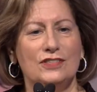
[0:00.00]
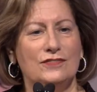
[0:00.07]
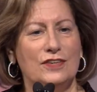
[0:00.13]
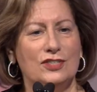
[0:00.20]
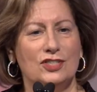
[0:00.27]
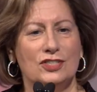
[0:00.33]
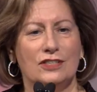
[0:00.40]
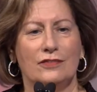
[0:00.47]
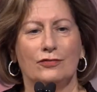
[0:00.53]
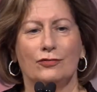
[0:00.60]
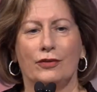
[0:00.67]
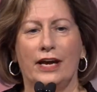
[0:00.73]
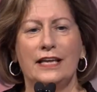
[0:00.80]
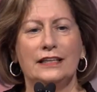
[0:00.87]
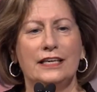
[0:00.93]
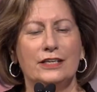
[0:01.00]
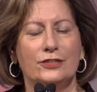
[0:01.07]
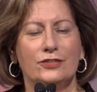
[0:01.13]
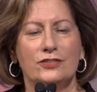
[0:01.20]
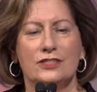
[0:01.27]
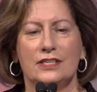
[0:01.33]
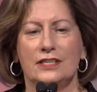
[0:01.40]
vision of great
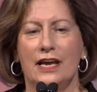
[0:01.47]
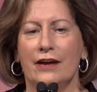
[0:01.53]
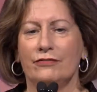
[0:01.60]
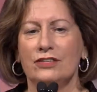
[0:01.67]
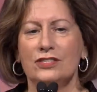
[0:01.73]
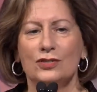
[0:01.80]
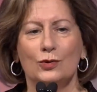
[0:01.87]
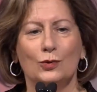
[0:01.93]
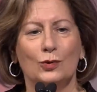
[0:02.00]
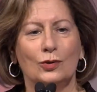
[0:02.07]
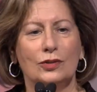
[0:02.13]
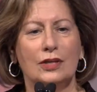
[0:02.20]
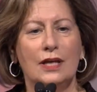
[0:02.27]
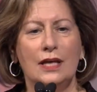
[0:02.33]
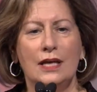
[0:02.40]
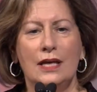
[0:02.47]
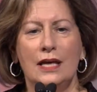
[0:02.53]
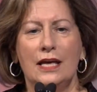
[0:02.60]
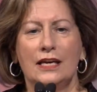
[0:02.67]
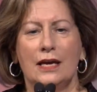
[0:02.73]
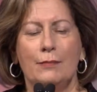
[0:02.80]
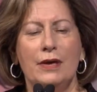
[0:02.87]
leaders in every school,
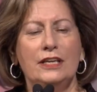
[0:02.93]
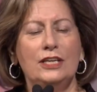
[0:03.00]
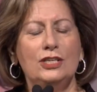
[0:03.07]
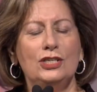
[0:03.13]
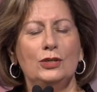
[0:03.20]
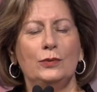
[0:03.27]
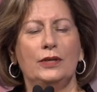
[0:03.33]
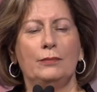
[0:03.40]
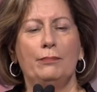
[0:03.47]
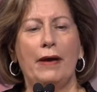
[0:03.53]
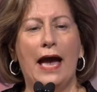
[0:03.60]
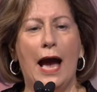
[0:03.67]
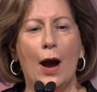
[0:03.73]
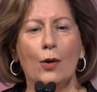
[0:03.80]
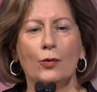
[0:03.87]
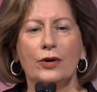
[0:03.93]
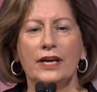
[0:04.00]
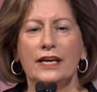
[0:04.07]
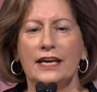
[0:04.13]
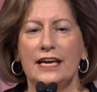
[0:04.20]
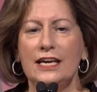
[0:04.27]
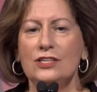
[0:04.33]
committed to empowering
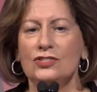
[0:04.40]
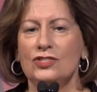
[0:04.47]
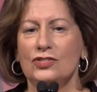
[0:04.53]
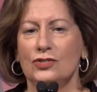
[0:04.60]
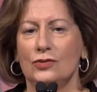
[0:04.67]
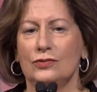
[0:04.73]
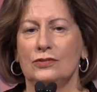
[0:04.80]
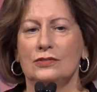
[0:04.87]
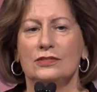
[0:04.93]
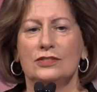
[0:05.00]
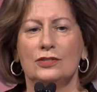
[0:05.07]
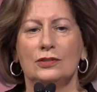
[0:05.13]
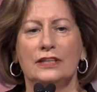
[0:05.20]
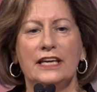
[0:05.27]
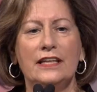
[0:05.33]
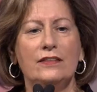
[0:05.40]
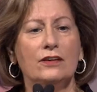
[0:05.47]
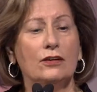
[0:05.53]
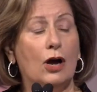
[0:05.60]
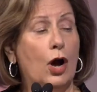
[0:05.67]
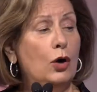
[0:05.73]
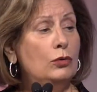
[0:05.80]
each student to lead
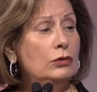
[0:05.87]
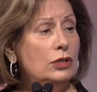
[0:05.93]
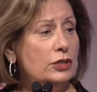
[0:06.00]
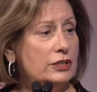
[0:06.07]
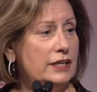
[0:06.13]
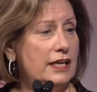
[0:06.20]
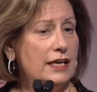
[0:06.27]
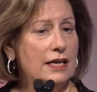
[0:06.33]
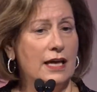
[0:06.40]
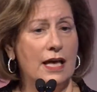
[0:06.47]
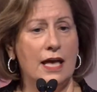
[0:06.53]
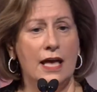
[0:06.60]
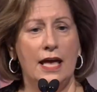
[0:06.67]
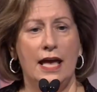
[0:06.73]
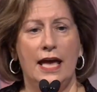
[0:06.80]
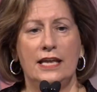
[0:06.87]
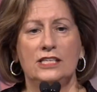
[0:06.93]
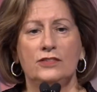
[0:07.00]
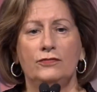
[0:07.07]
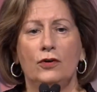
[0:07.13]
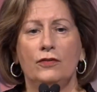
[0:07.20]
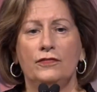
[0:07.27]
their own learning and to
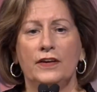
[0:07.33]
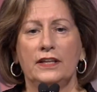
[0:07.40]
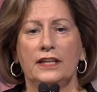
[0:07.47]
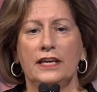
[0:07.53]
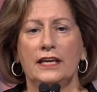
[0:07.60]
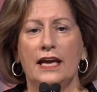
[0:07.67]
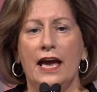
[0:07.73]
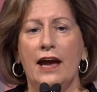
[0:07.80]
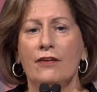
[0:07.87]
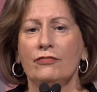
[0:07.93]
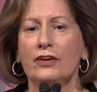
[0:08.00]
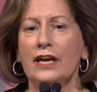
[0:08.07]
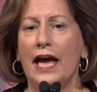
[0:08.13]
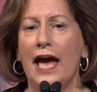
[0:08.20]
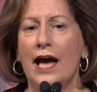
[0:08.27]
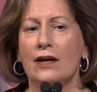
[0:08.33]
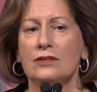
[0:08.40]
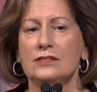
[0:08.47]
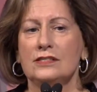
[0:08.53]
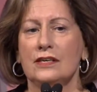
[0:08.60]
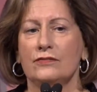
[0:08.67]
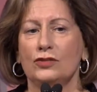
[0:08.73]
fulfilling every
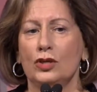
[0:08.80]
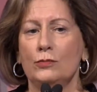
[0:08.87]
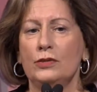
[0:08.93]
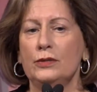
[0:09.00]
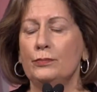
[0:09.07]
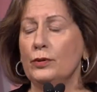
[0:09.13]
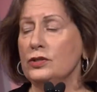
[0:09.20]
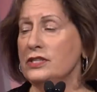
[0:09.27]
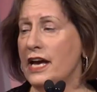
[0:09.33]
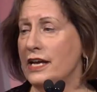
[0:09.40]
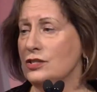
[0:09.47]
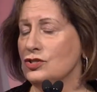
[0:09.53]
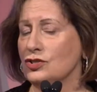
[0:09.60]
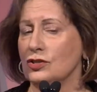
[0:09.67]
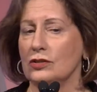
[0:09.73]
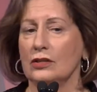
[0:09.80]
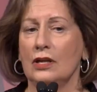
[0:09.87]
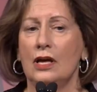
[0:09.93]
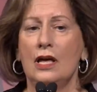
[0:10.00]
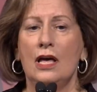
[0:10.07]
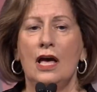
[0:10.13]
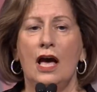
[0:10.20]
ounce of human potential
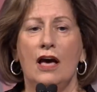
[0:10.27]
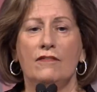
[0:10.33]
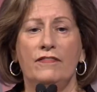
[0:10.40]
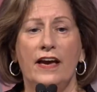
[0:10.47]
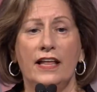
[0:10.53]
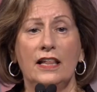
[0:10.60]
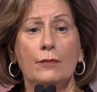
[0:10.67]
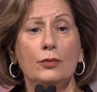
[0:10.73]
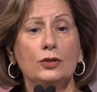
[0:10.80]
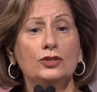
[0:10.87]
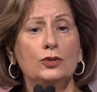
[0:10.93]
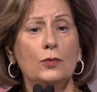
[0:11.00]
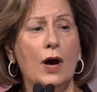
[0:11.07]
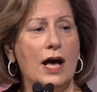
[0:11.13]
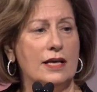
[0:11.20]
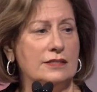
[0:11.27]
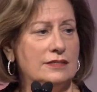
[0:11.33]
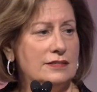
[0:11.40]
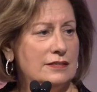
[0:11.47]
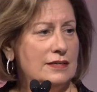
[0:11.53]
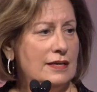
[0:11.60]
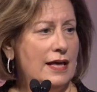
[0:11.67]
available to
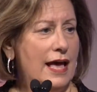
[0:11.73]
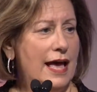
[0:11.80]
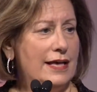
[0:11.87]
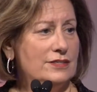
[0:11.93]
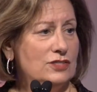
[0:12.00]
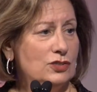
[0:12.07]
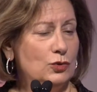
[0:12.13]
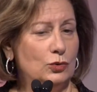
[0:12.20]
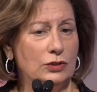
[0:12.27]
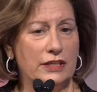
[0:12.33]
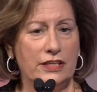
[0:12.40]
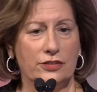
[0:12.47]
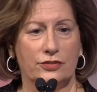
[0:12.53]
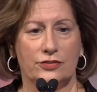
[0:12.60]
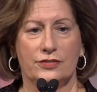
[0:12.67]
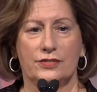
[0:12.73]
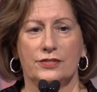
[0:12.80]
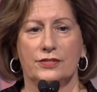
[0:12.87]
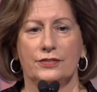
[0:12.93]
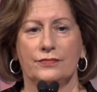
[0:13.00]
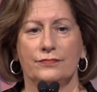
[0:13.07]
us as school leaders.